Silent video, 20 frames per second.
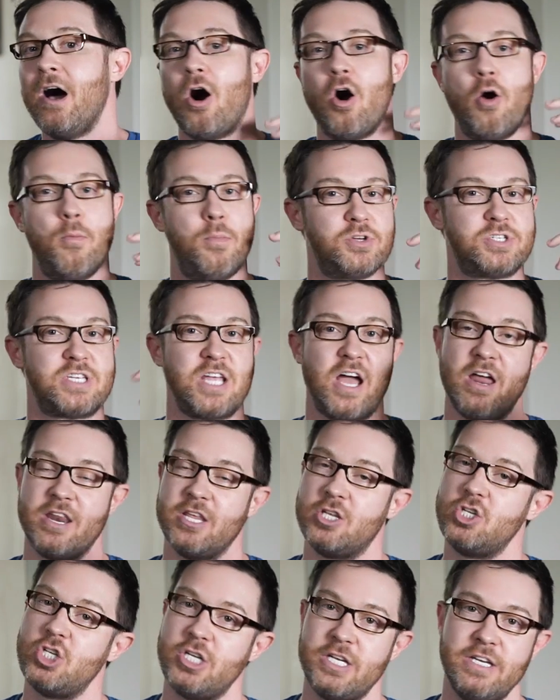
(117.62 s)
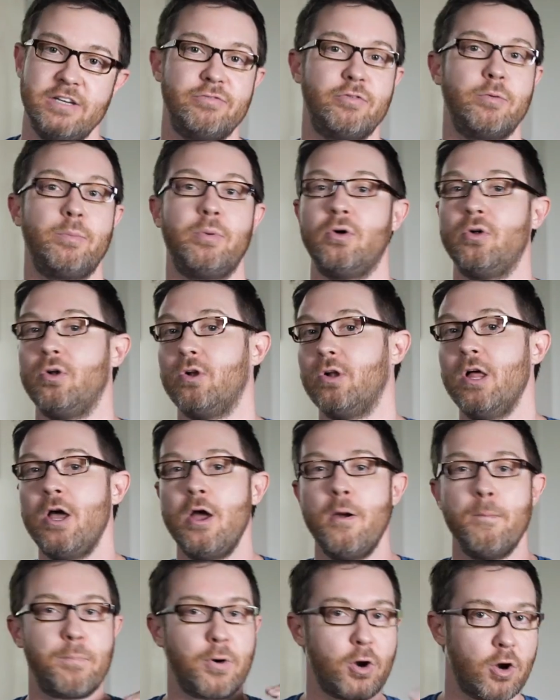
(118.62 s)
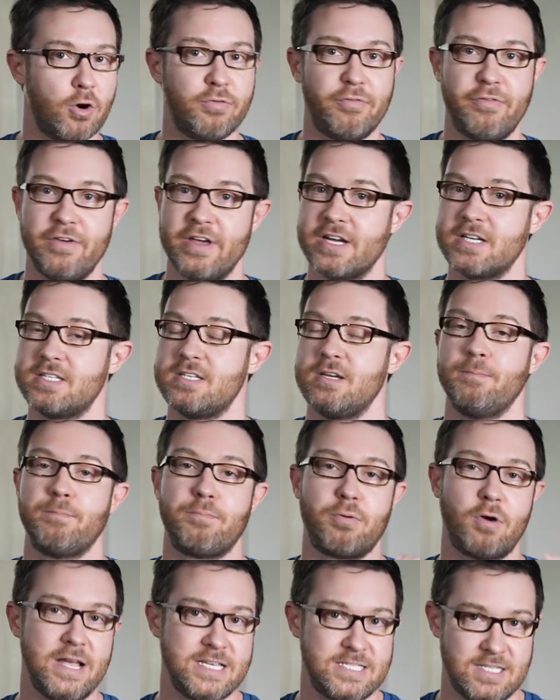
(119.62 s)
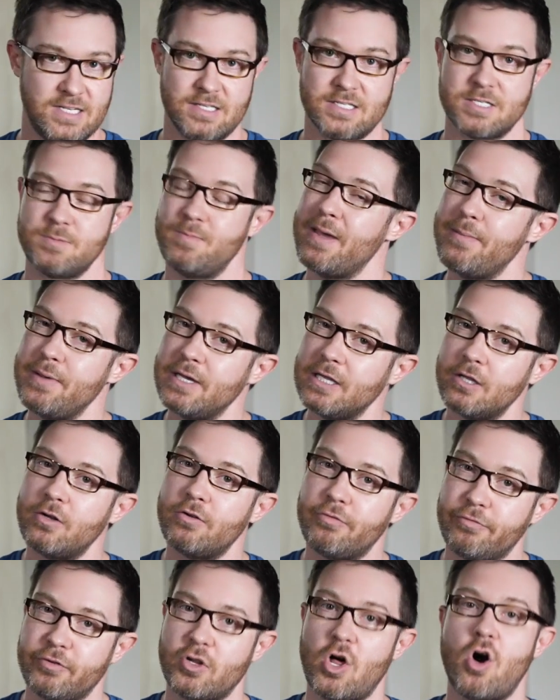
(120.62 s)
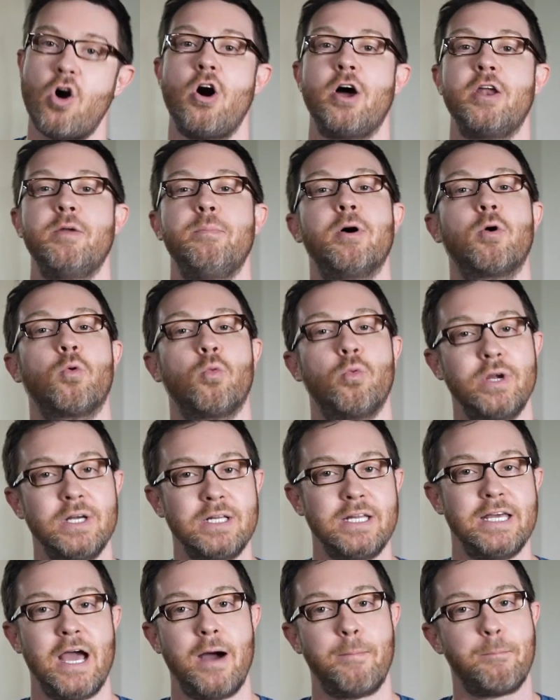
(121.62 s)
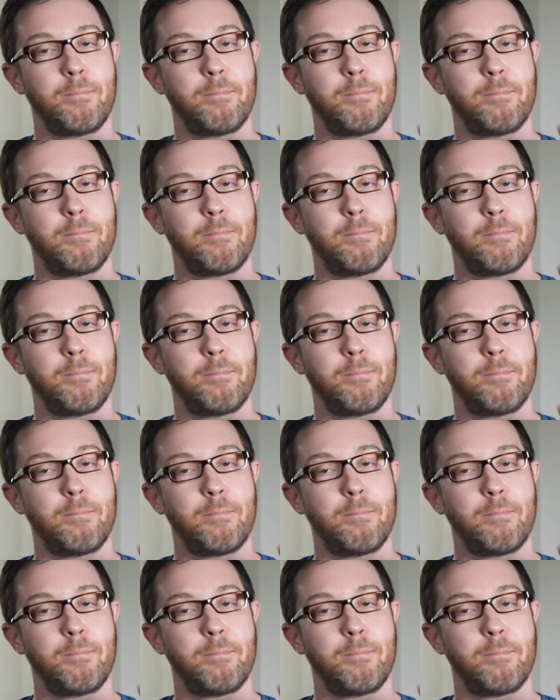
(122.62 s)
almost unachievable, perfect presence, maybe a little flawed, but really a